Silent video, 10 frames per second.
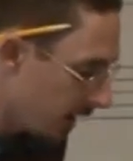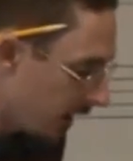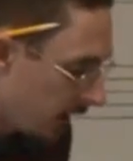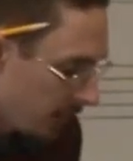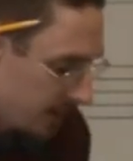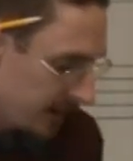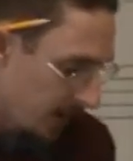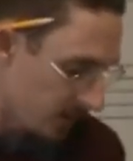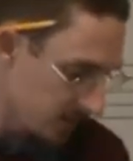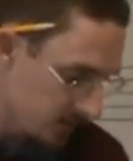
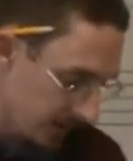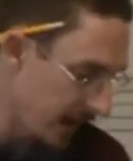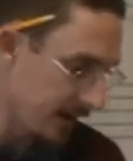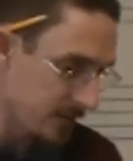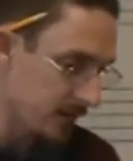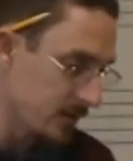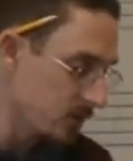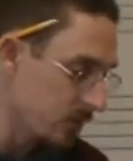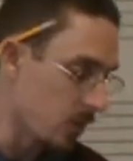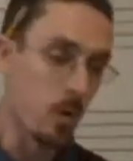They have given
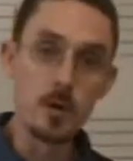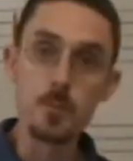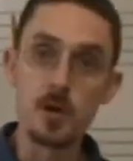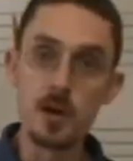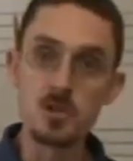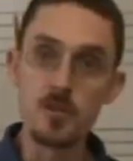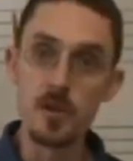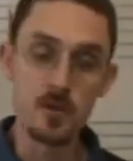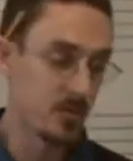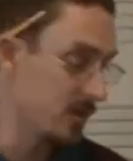you the chord progression
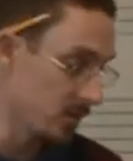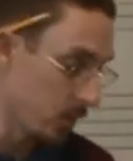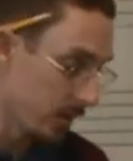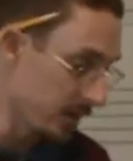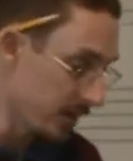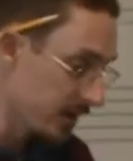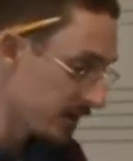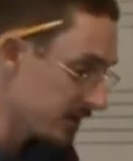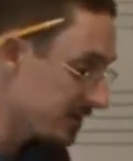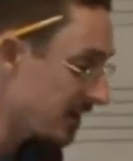there, so you know where the
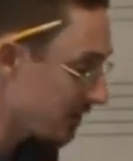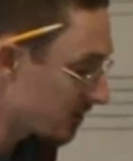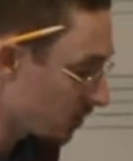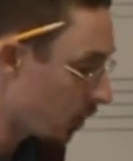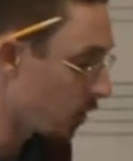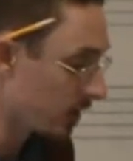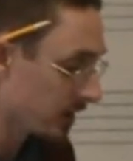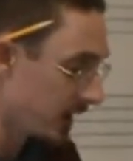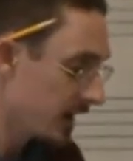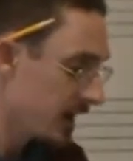7
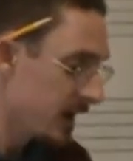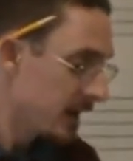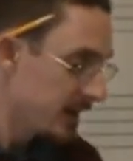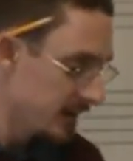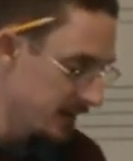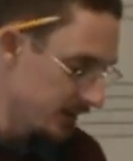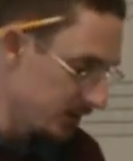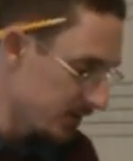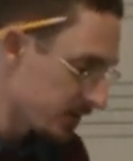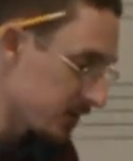chord
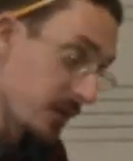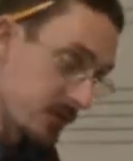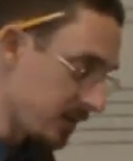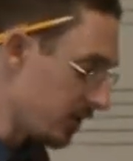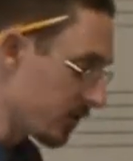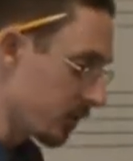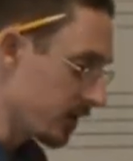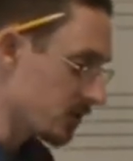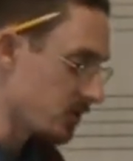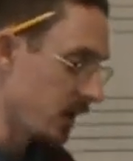is. Let's give this one
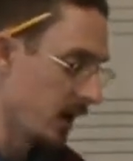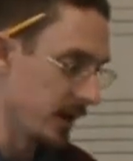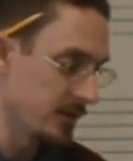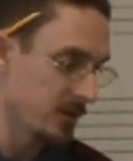a try.